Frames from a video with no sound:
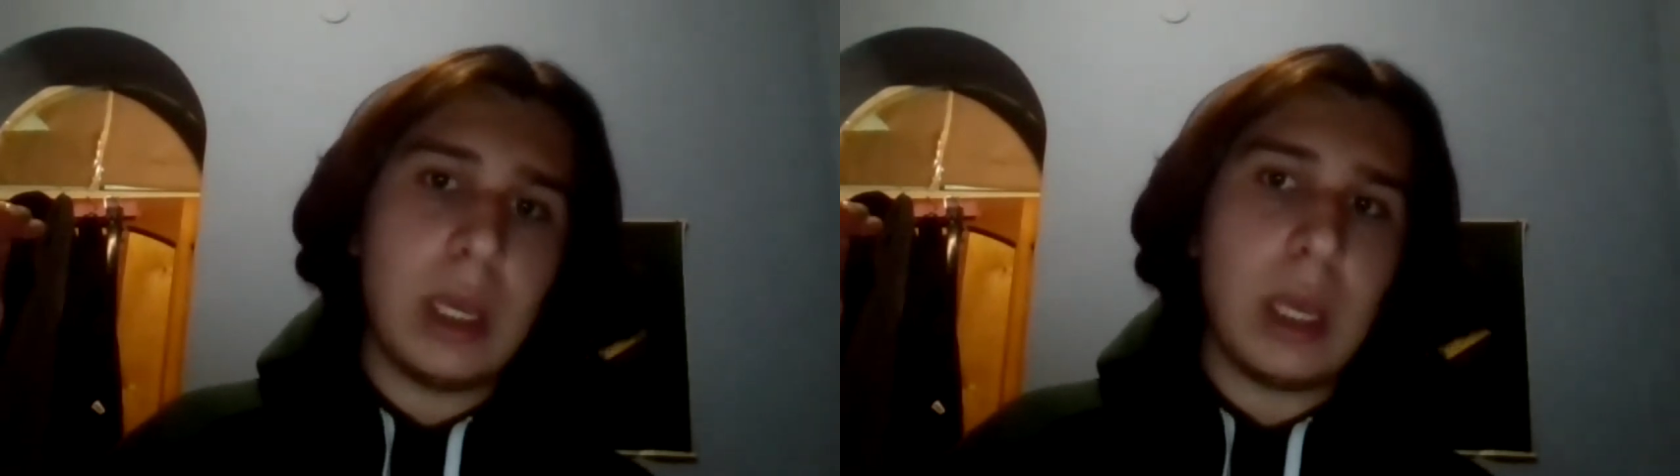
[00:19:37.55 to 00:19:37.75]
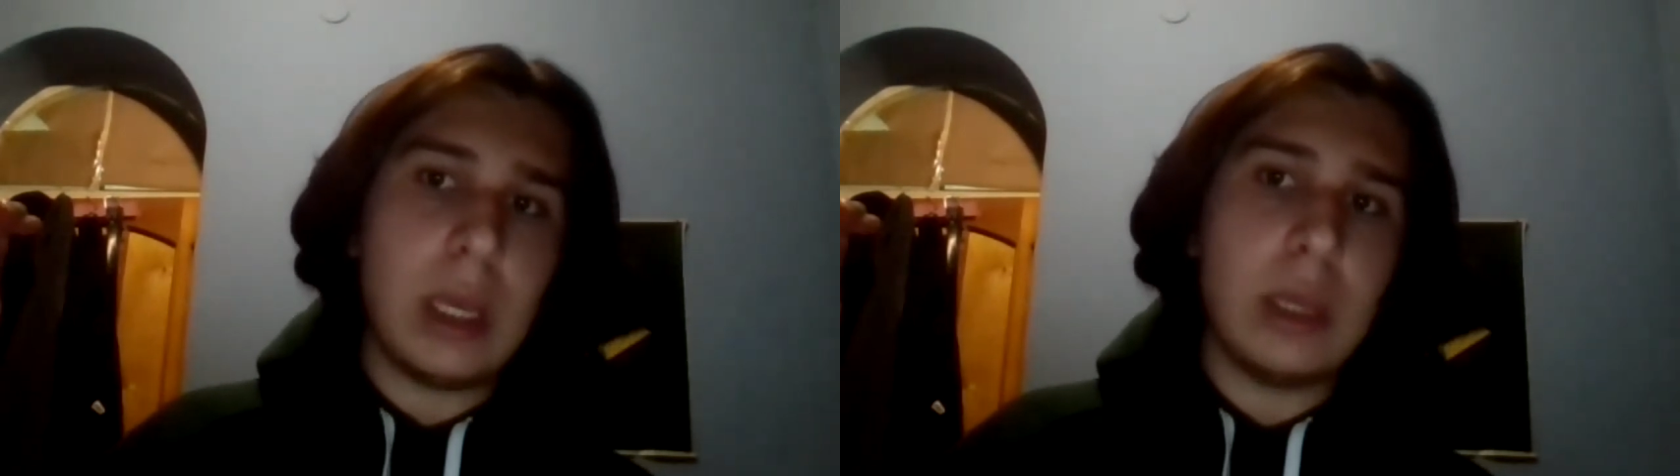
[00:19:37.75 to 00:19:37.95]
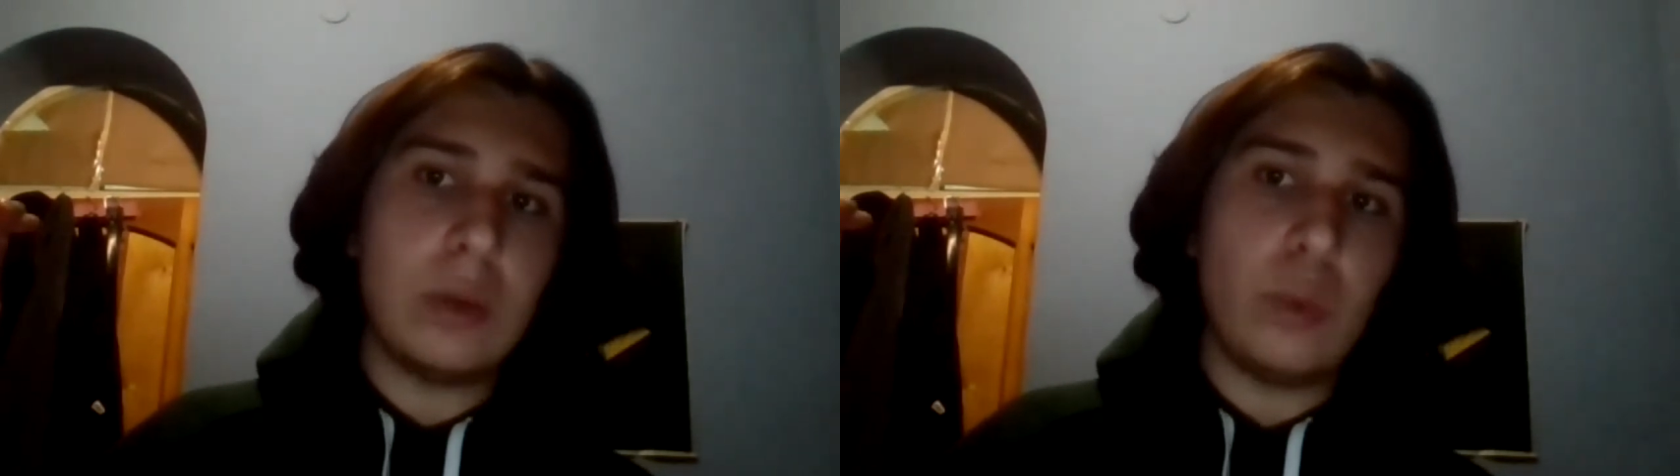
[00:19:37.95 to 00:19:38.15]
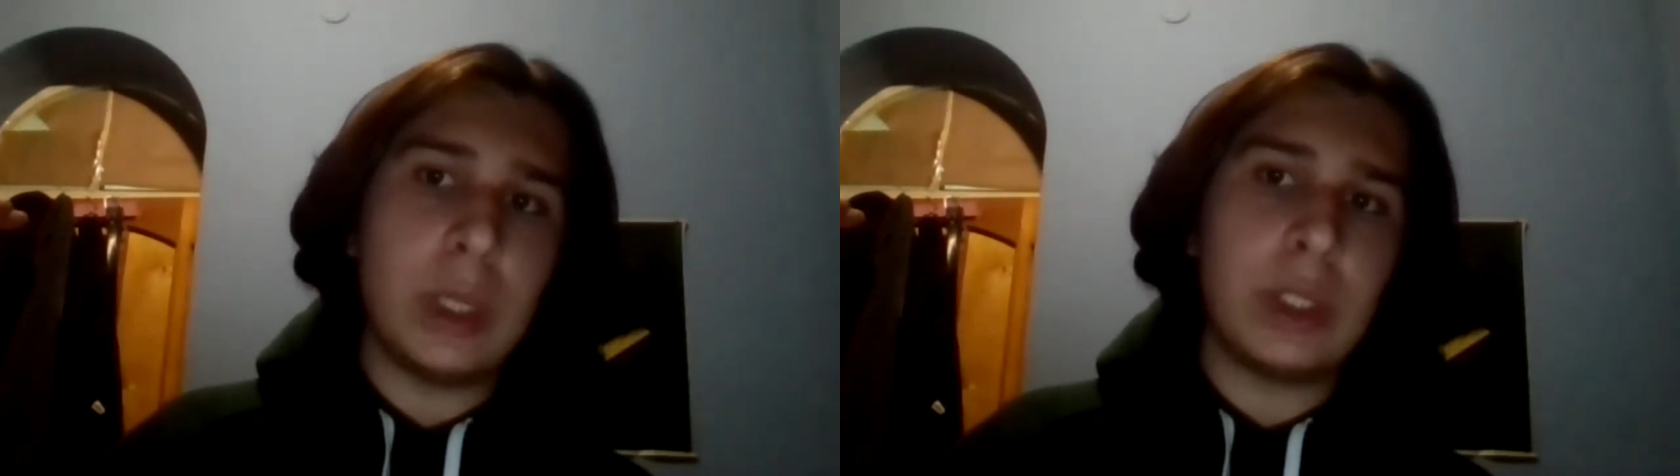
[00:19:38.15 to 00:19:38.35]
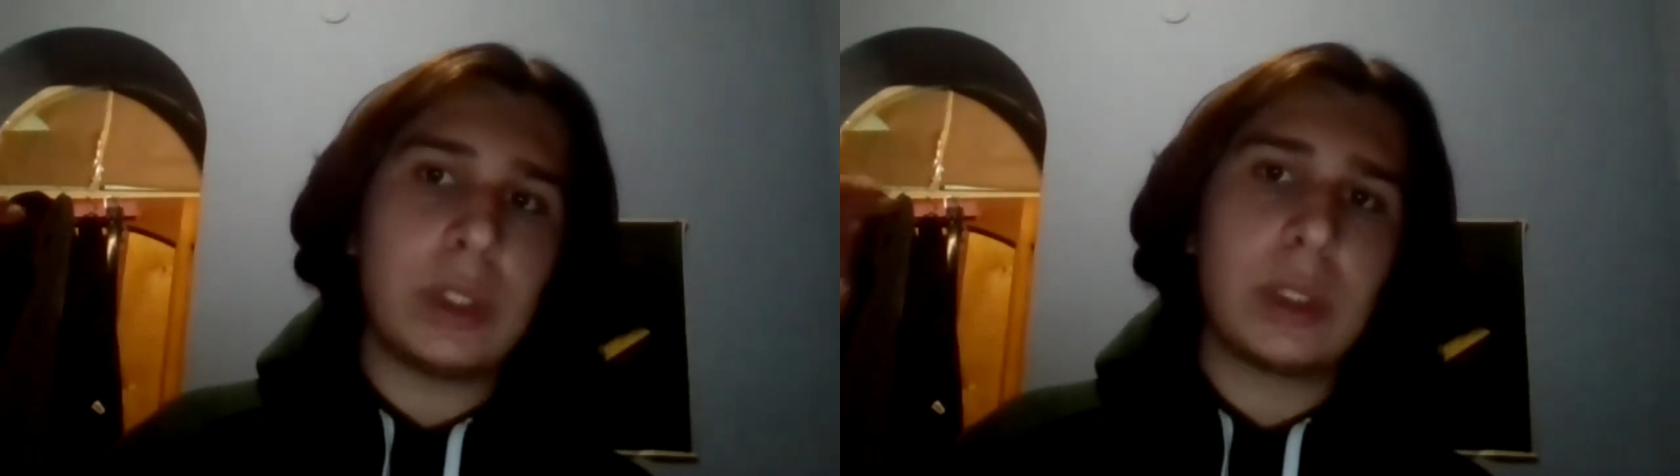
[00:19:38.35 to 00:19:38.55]
in
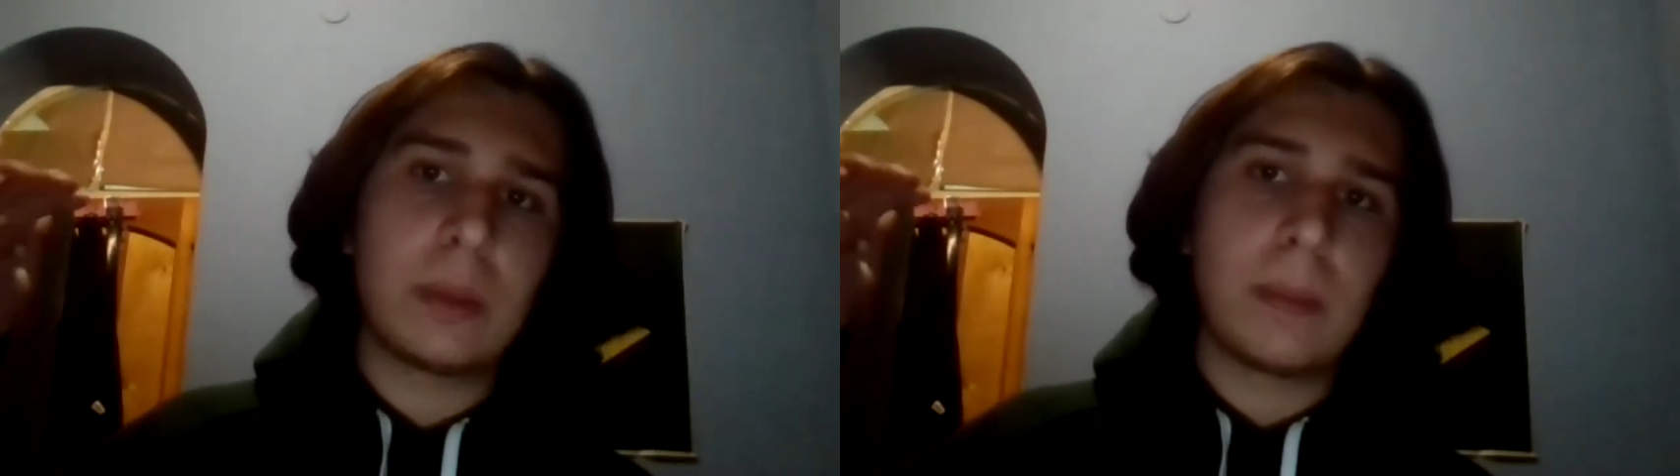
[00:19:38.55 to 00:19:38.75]
which